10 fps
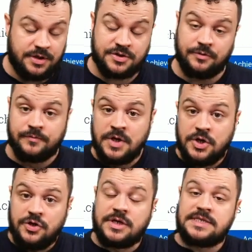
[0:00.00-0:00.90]
So
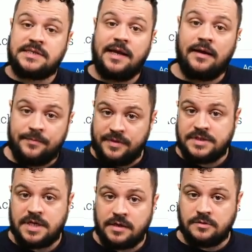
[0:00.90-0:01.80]
you can set up the
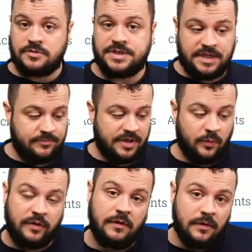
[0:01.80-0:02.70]
entire course template
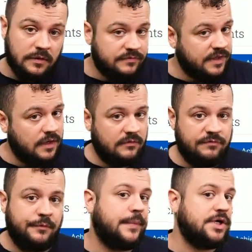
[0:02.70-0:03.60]
with all of that
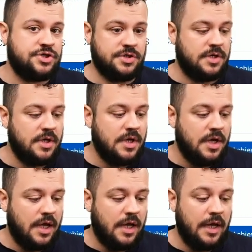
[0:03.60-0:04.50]
information,
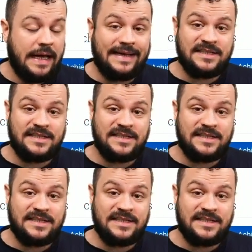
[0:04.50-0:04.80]
and